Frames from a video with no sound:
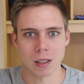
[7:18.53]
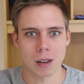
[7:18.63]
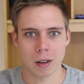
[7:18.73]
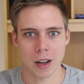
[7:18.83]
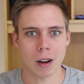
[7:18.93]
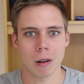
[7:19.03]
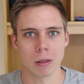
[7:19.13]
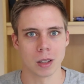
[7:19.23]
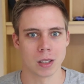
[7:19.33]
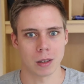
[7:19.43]
Here they
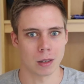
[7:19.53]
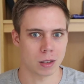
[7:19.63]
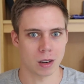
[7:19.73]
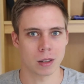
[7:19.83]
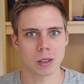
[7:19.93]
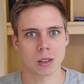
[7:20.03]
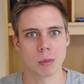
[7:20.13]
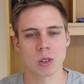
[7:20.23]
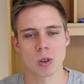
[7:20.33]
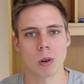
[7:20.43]
are. This is
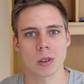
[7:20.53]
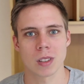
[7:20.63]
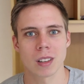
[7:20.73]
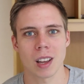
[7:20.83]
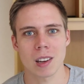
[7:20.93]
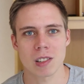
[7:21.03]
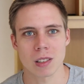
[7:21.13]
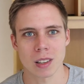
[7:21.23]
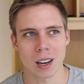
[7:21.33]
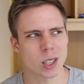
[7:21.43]
gonna be tomorrow's
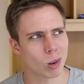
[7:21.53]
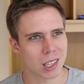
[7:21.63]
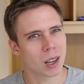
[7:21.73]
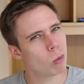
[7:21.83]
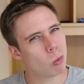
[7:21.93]
dictation, and it's always like,